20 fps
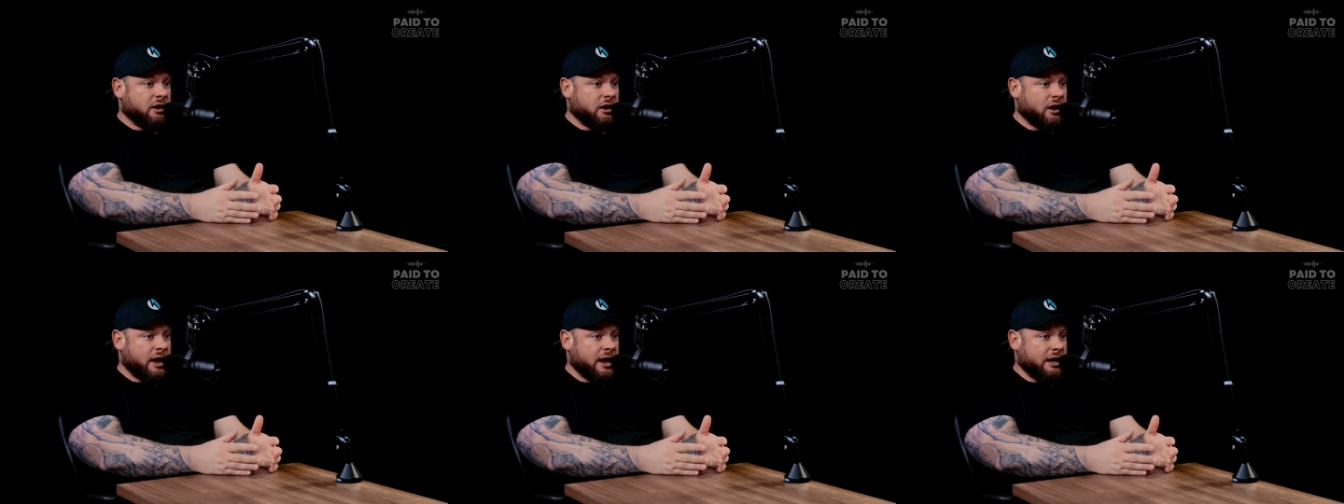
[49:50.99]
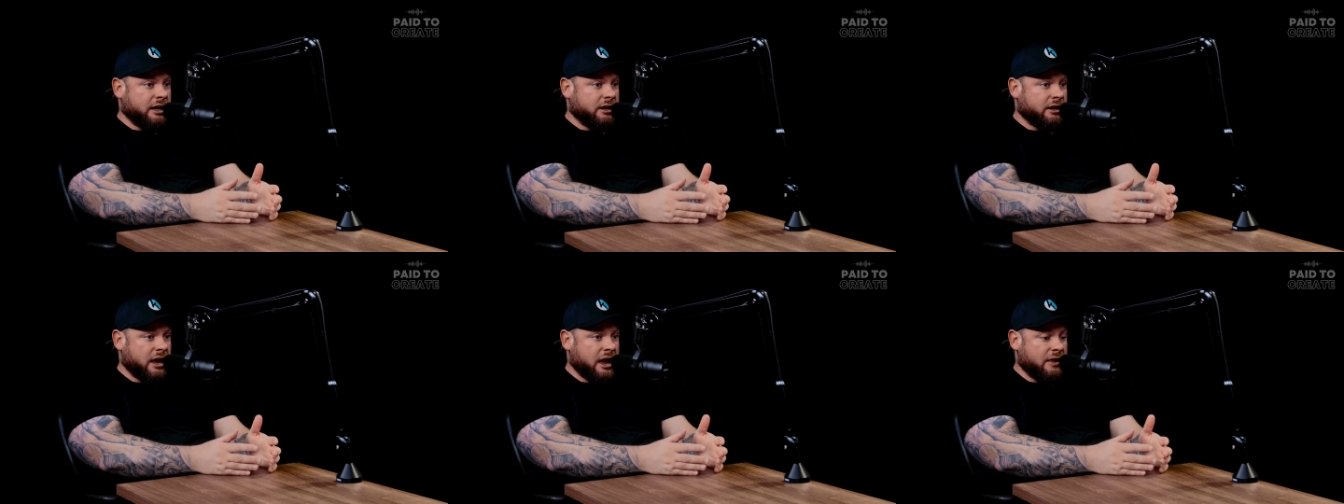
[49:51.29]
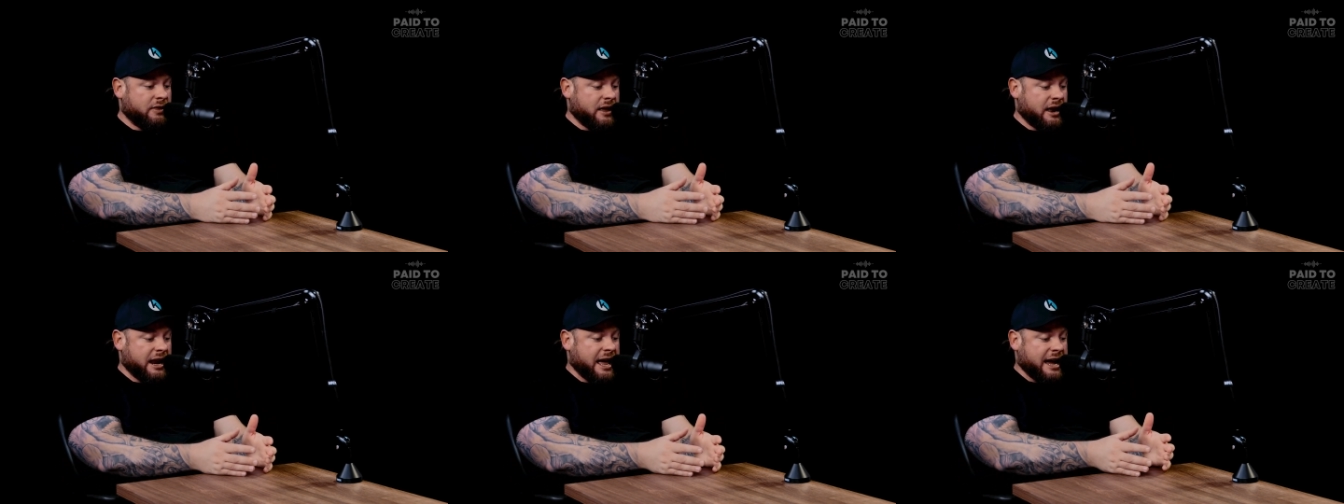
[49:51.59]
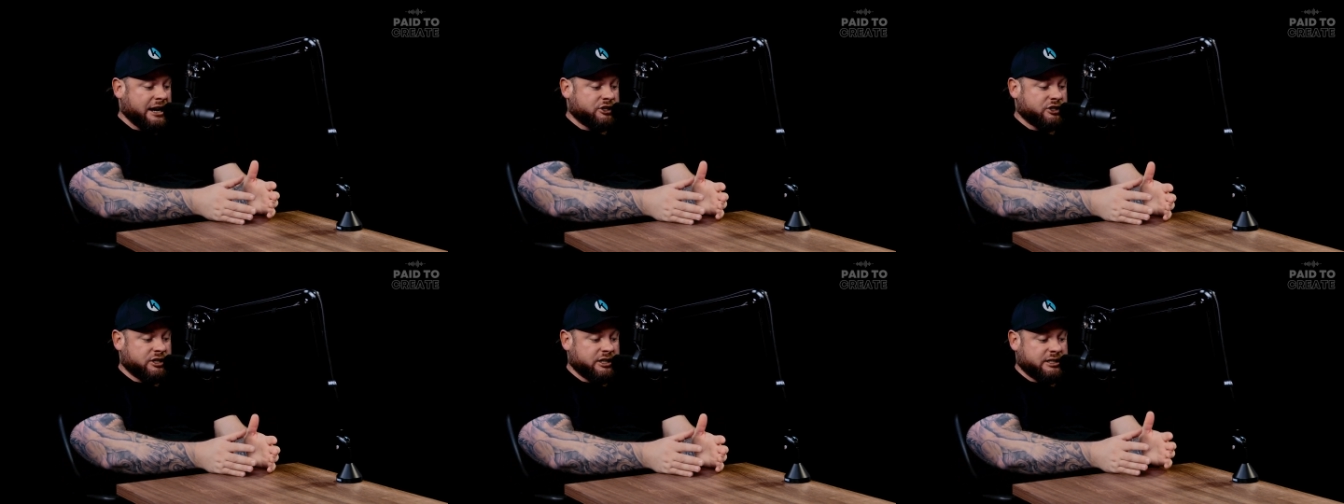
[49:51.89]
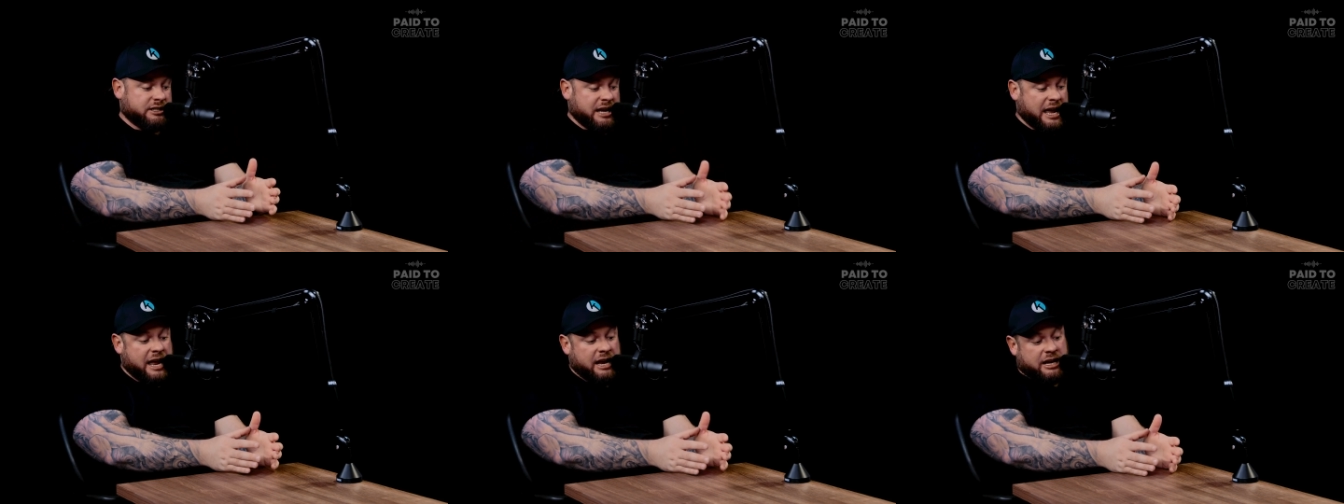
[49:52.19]
like and then
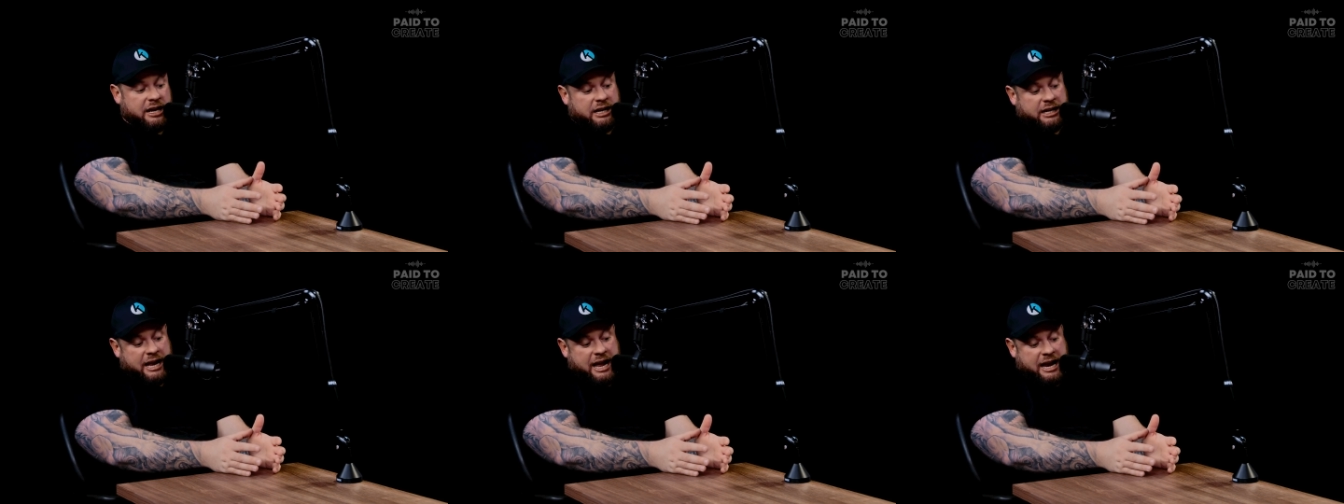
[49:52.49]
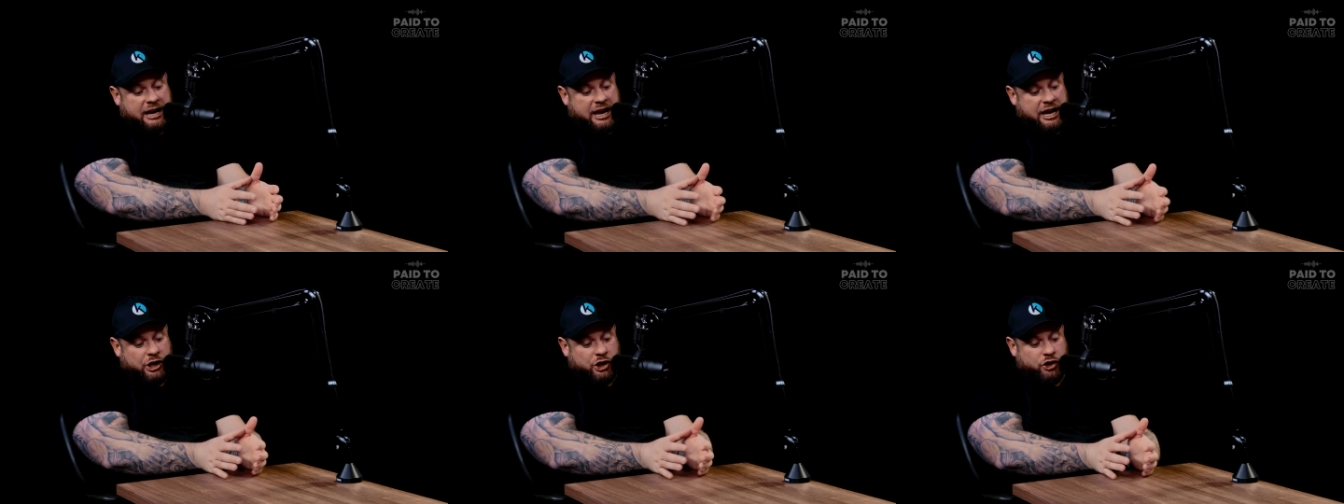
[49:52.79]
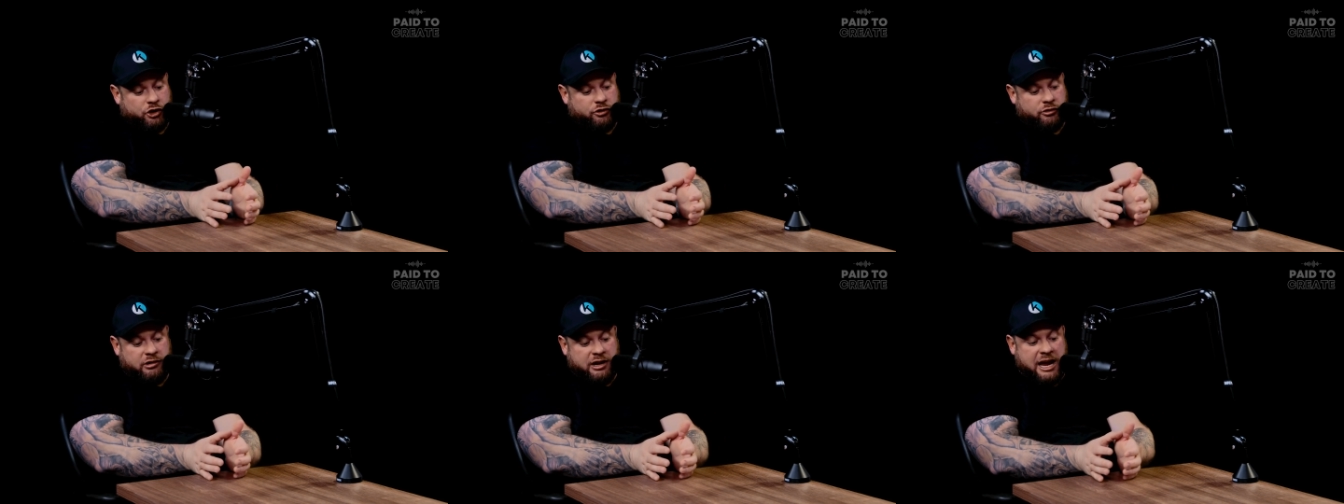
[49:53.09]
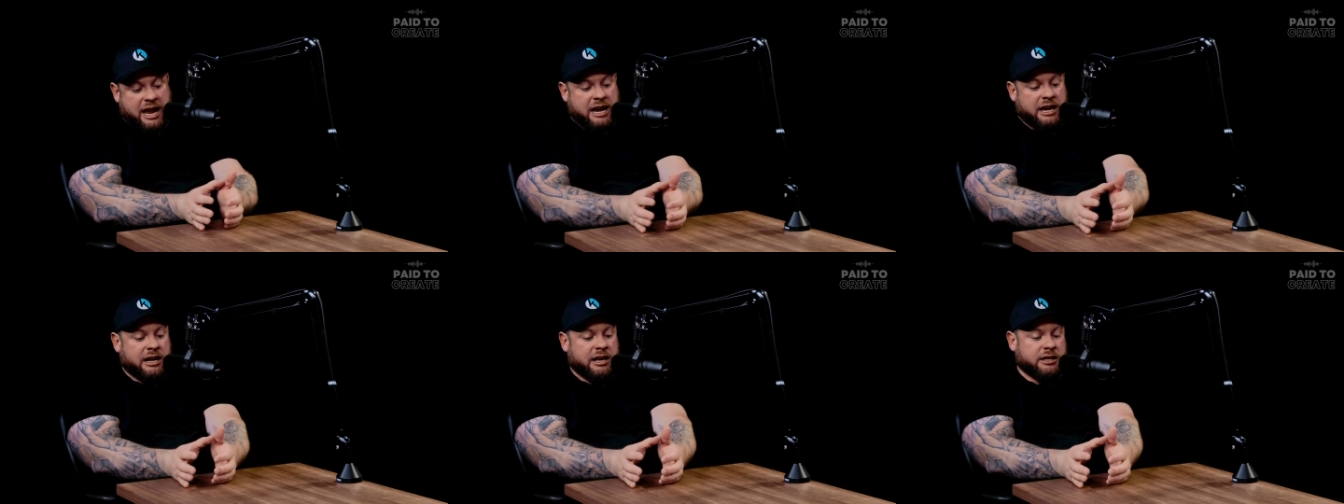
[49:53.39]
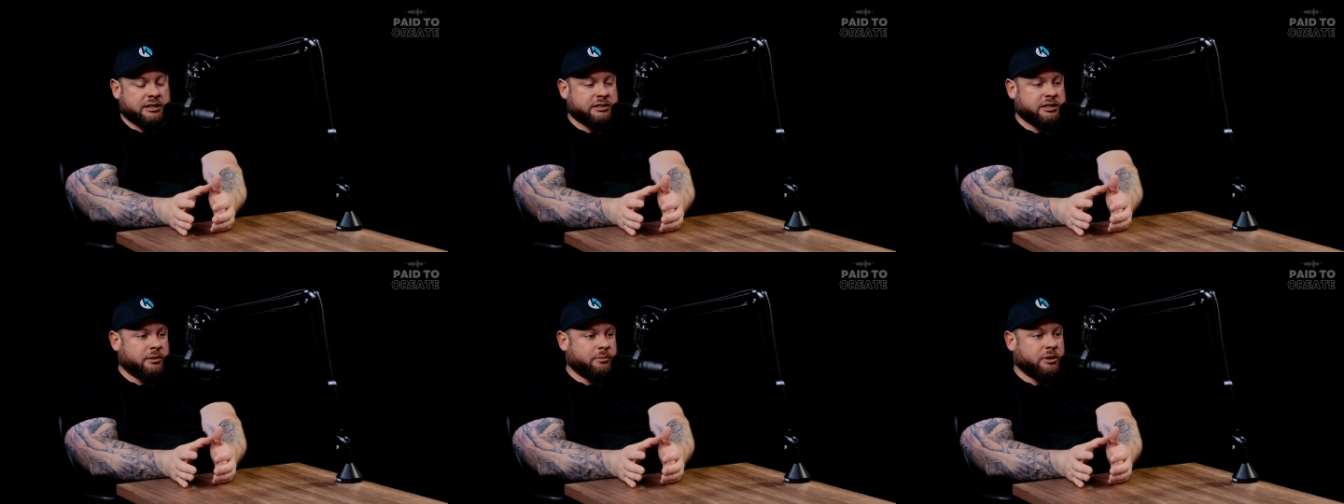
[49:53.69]
actually taking that and
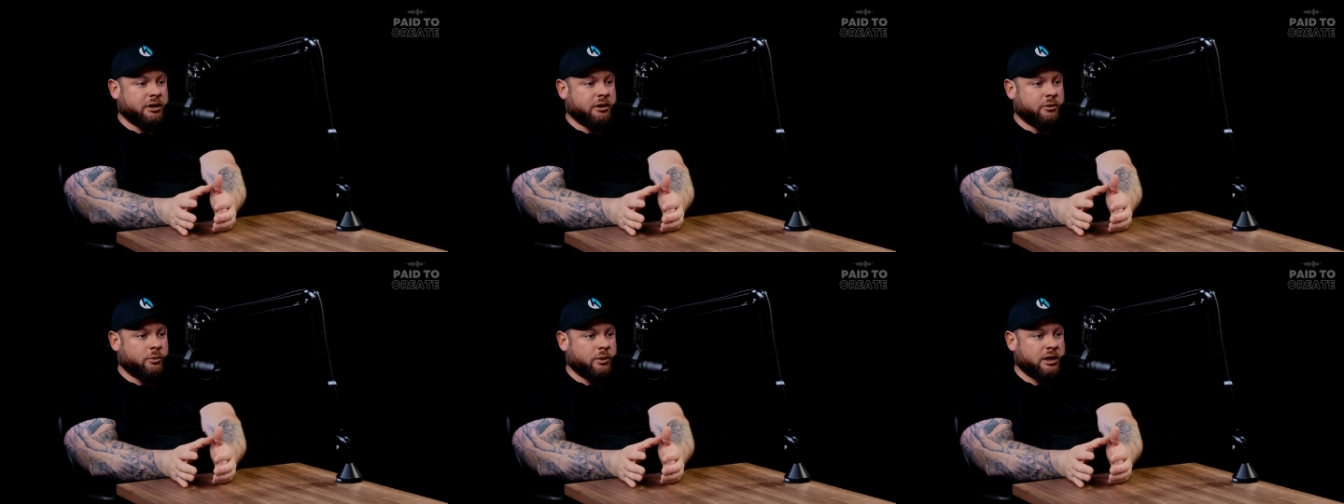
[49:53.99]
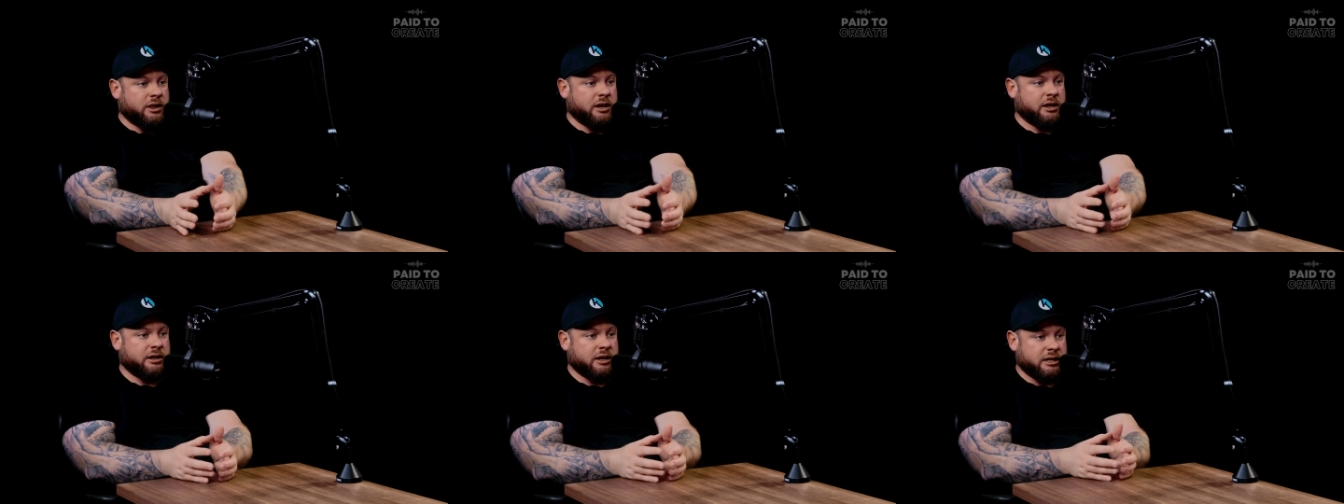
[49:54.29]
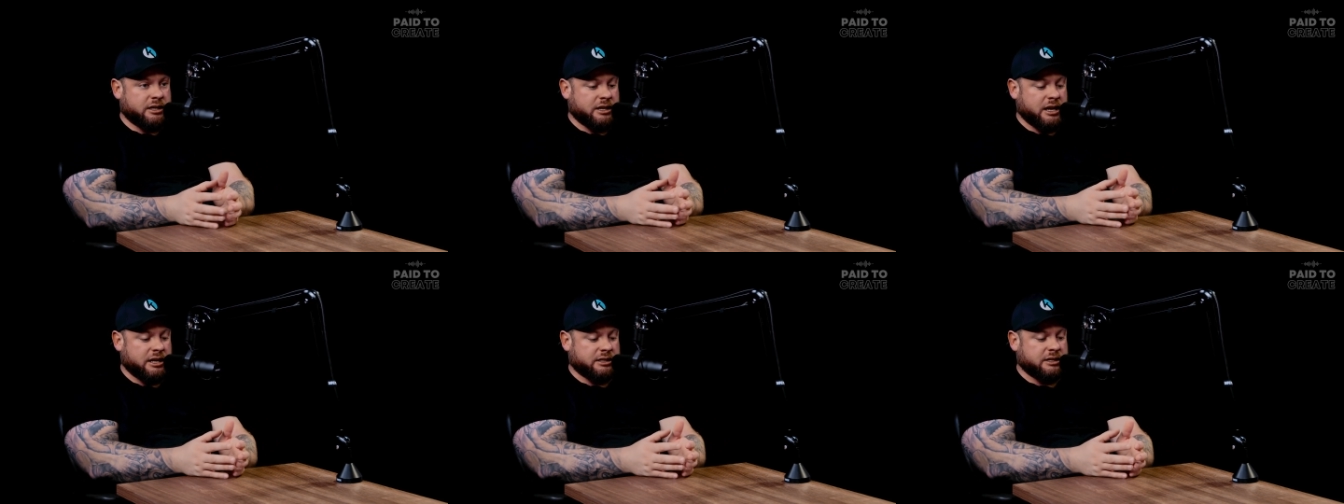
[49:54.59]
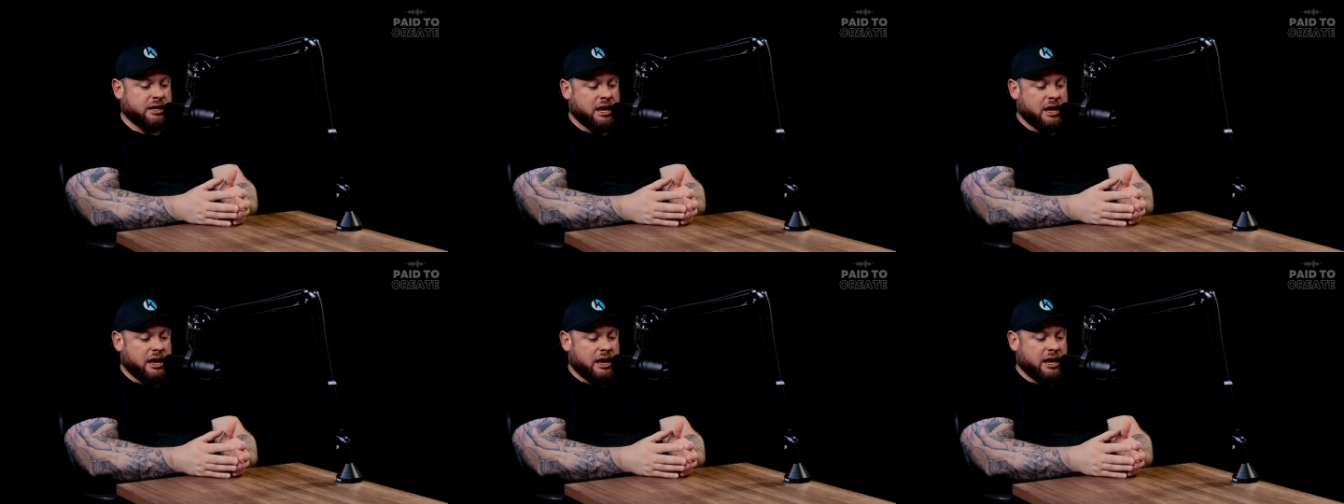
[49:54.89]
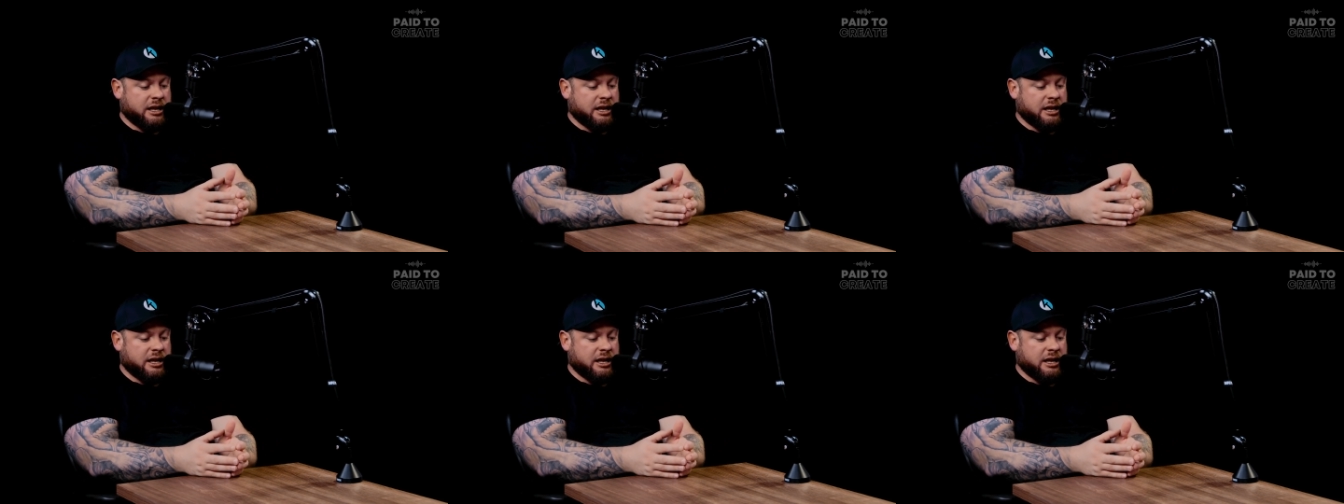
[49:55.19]
creating something with it it's